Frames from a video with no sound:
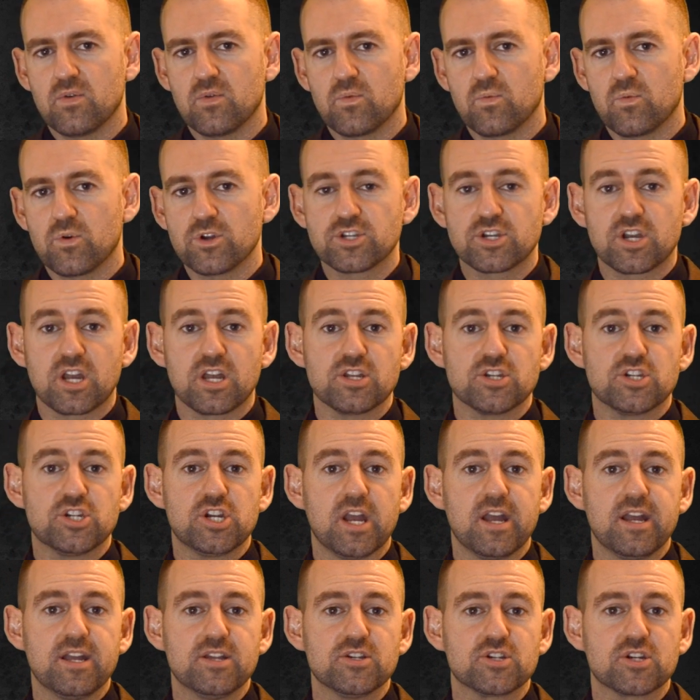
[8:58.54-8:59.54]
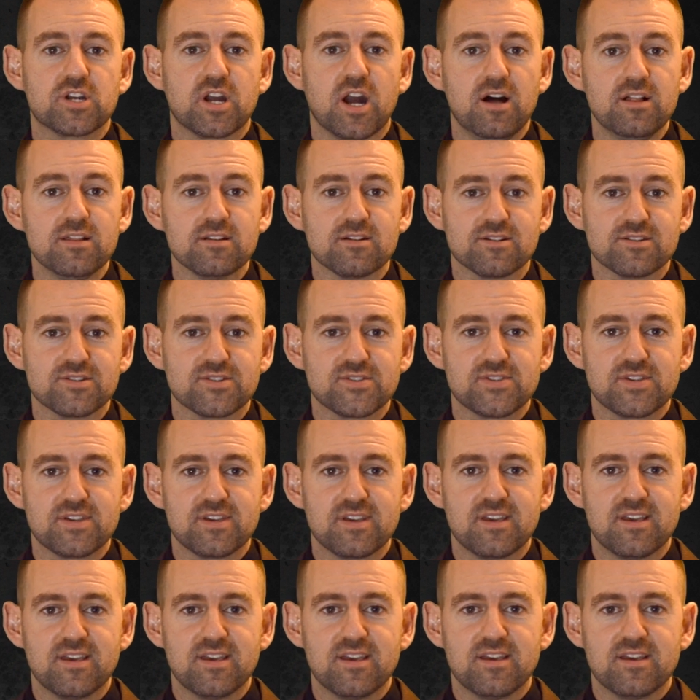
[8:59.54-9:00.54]
which can change colors
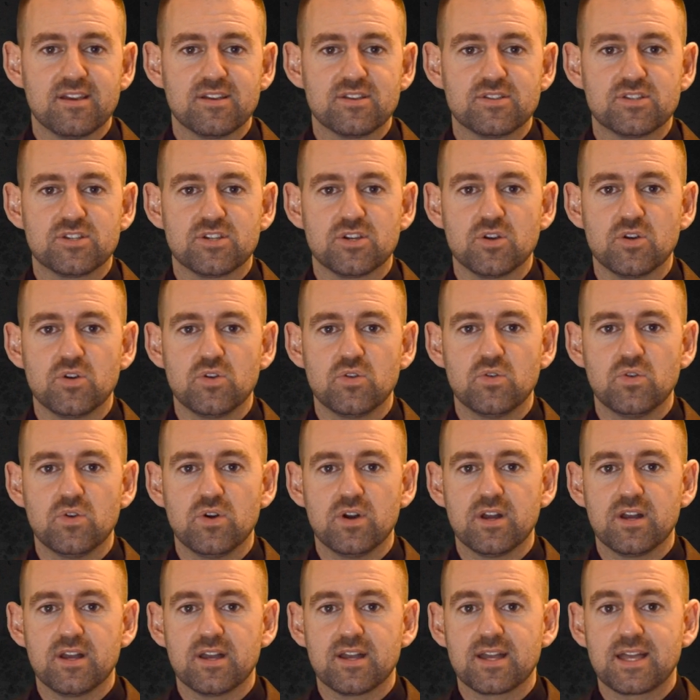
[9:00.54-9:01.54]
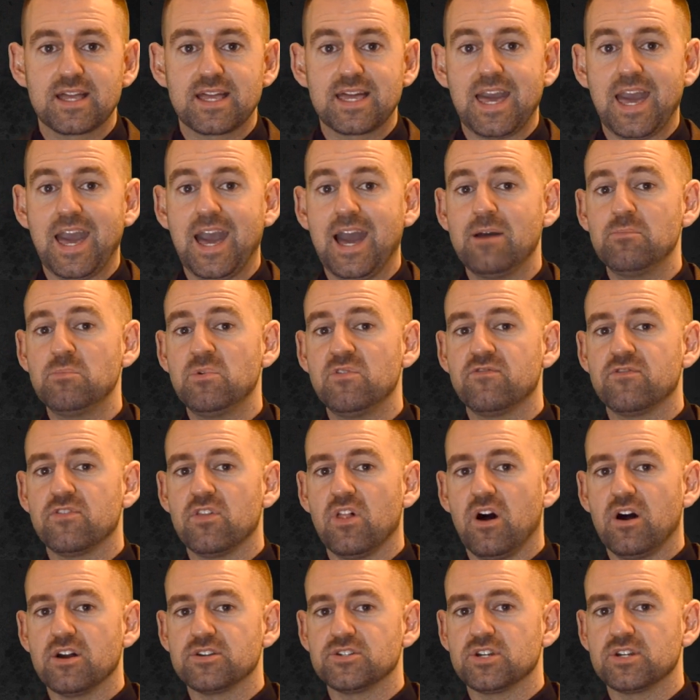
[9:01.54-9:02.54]
to
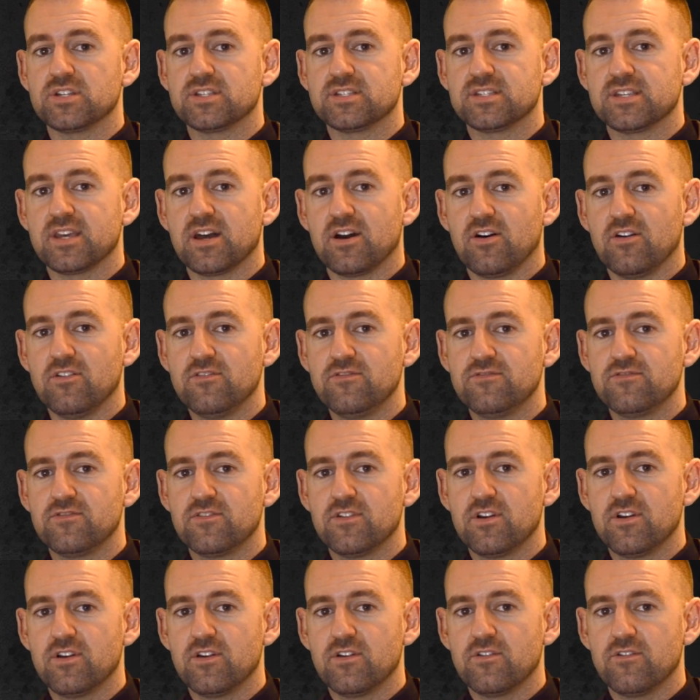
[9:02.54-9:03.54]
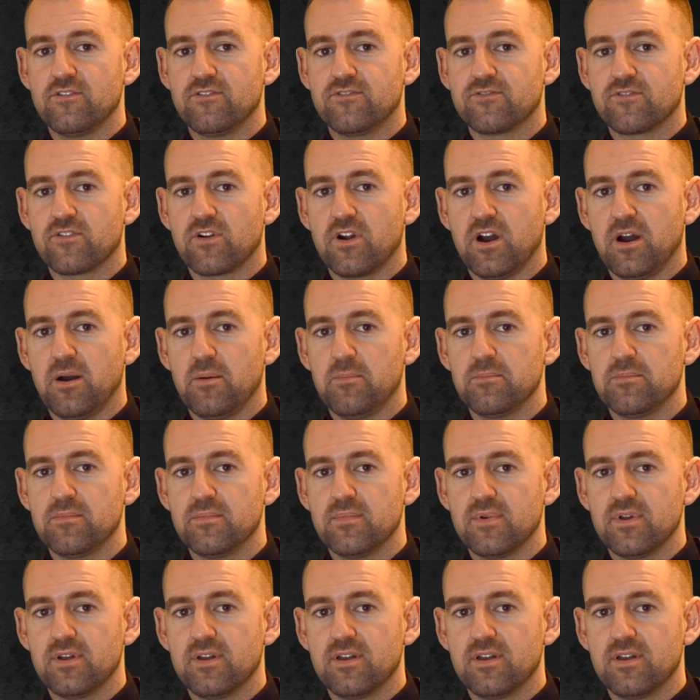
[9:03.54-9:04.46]
camouflage itself from